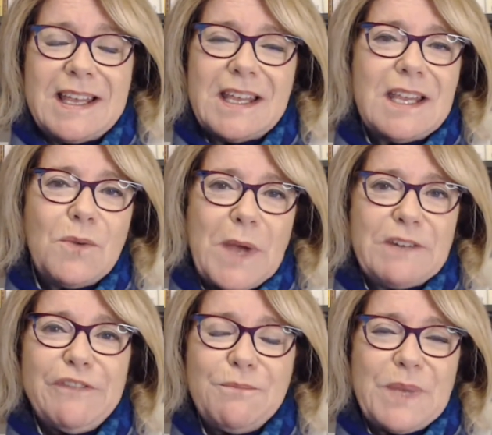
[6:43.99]
he
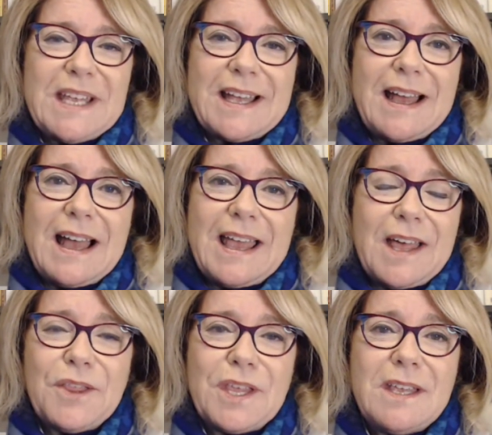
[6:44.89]
went from being a
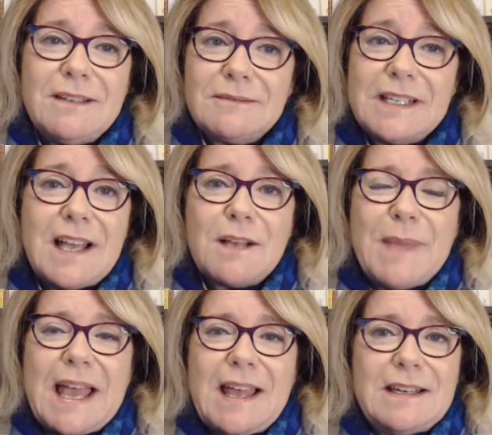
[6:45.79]
healthy young
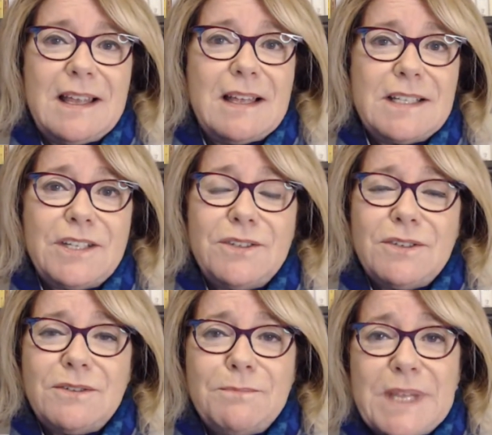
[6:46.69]
man
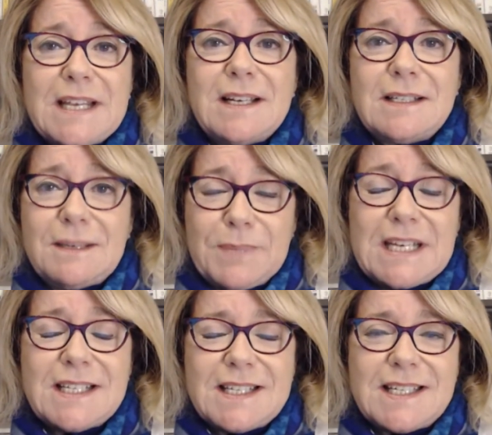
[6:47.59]
to
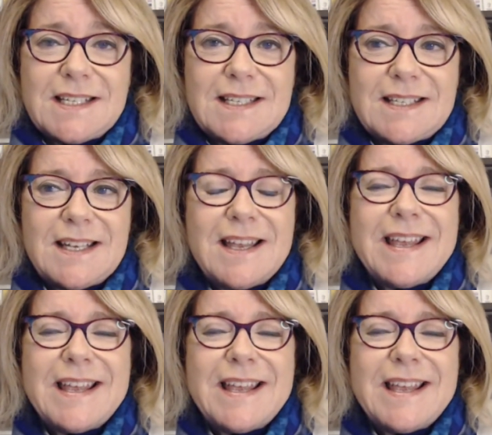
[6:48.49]
being deceased.